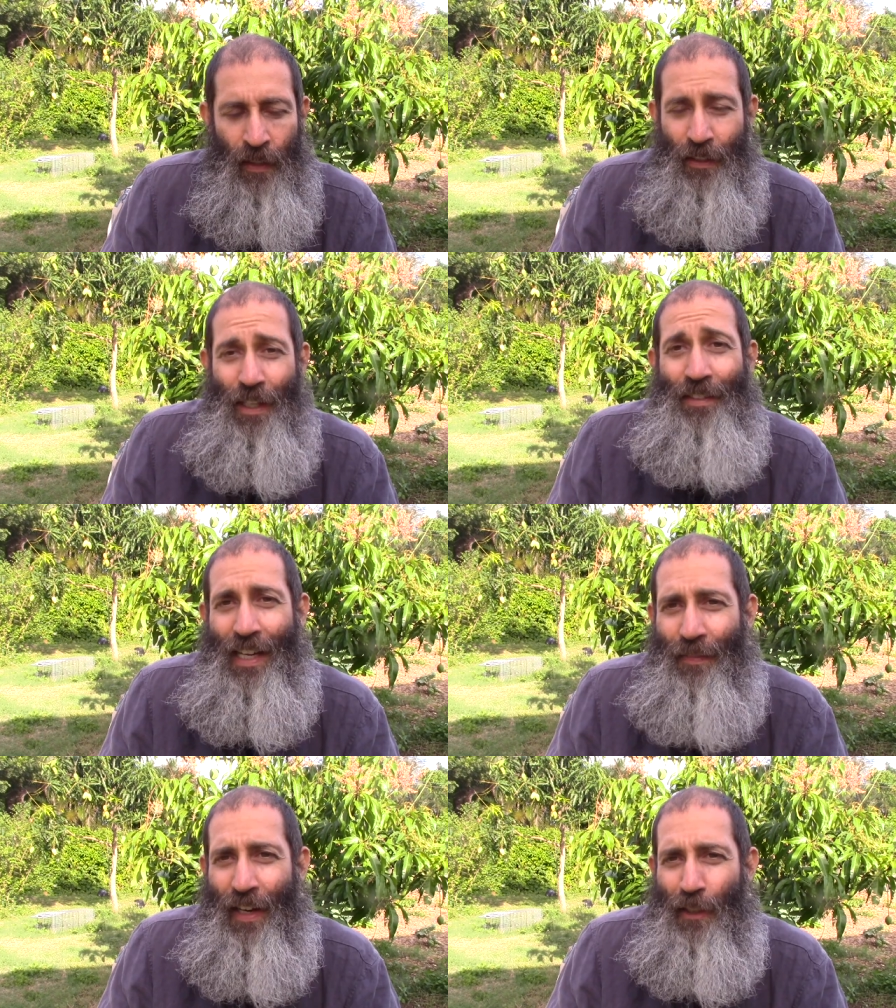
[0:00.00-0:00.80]
doesn't
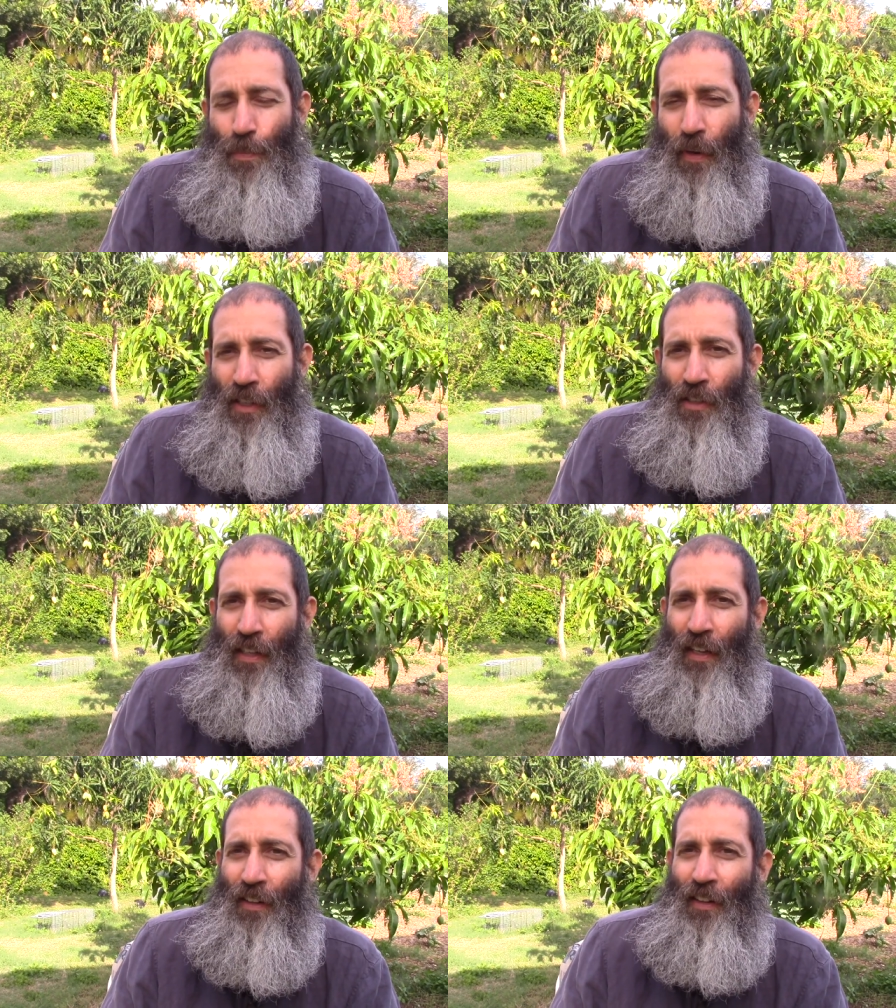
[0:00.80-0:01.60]
have an expiration
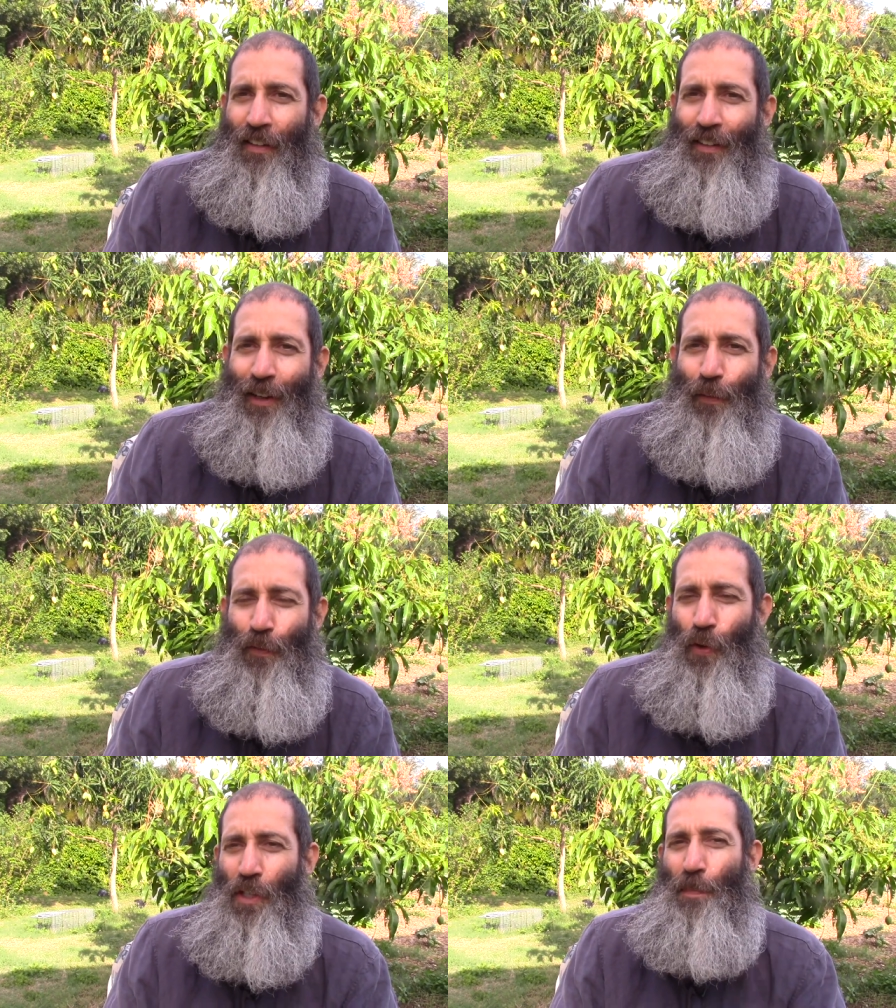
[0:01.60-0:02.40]
date on it. You know,
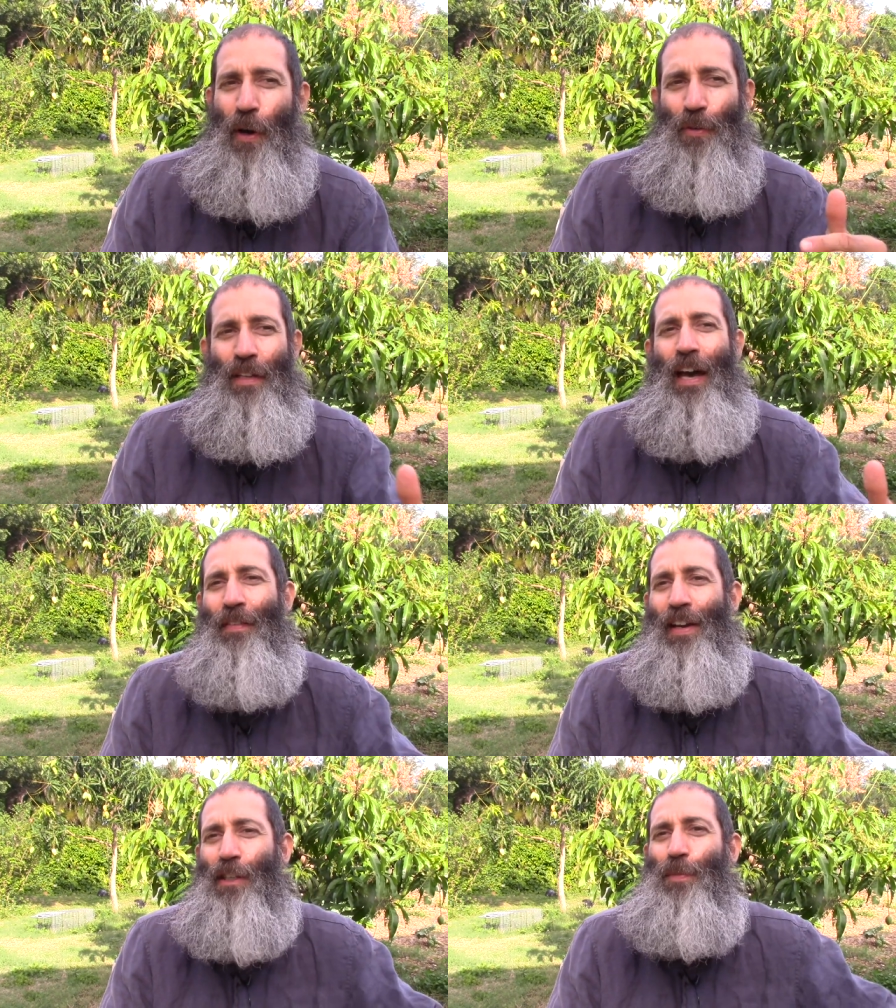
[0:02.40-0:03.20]
food's supposed to have
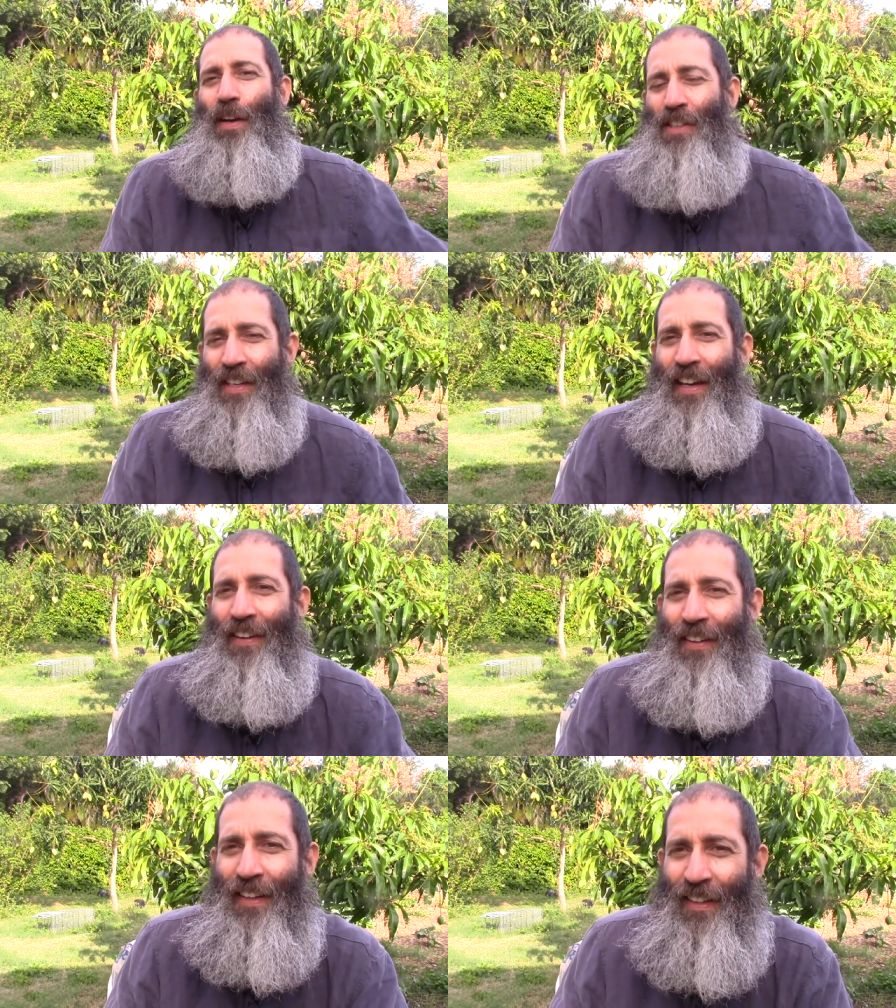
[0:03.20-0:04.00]
an expiration date
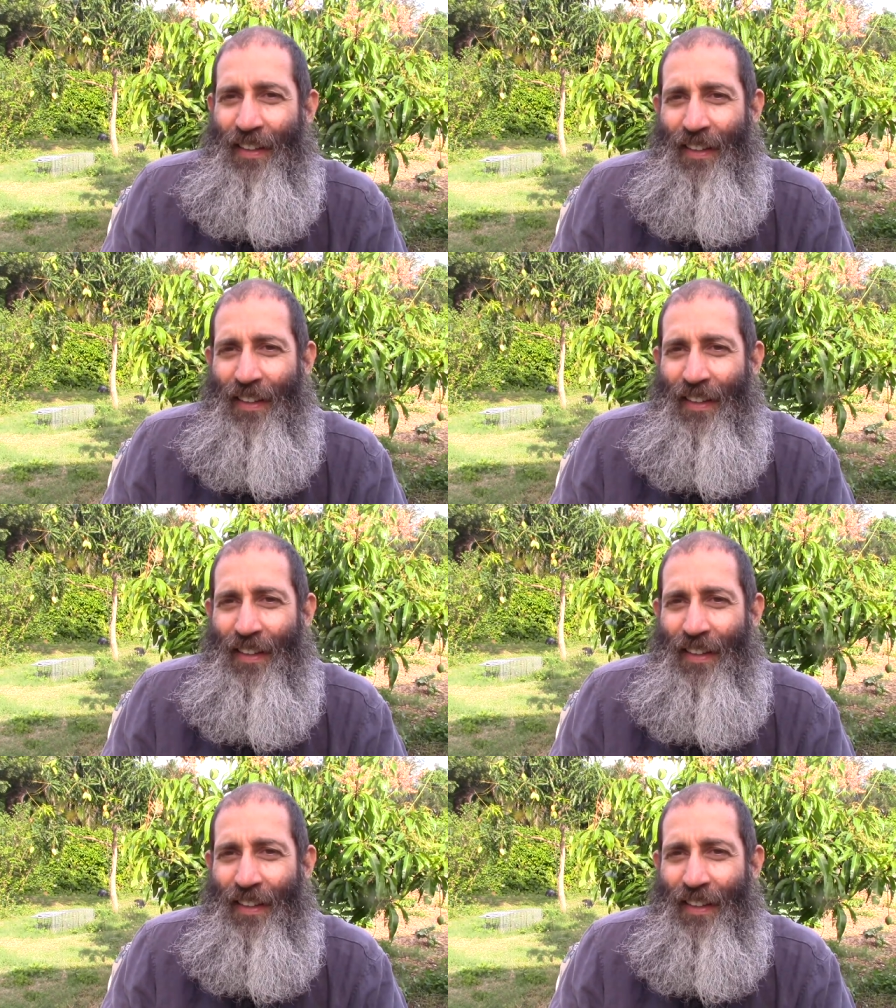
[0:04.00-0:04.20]
on it.